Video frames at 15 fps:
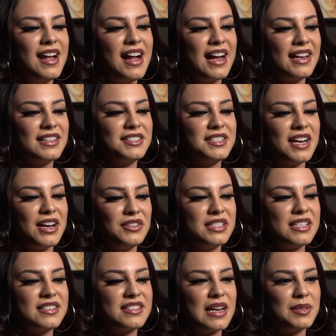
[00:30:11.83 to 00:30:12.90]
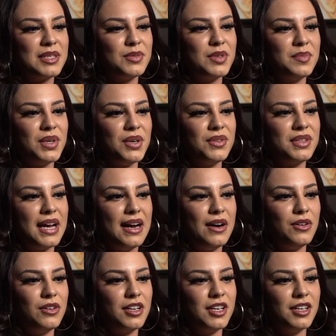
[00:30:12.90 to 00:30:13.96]
I could tell this time that we're both
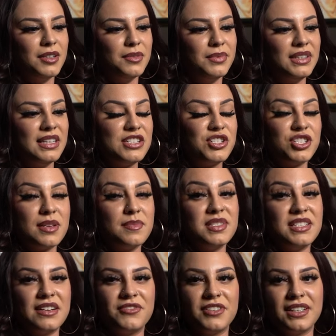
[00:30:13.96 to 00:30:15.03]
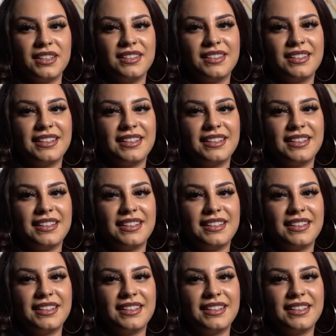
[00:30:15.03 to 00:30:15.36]
out, our relationship's different.